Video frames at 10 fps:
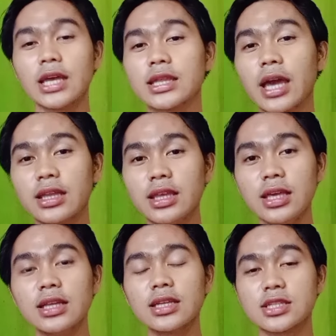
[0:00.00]
The
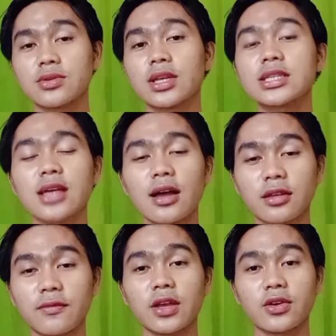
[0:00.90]
idea that students
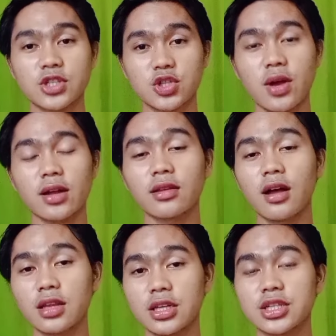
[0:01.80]
actively construct
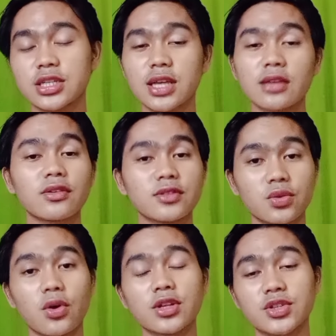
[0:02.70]
knowledge is central to
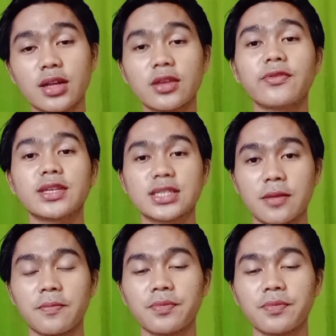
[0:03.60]
constructivism.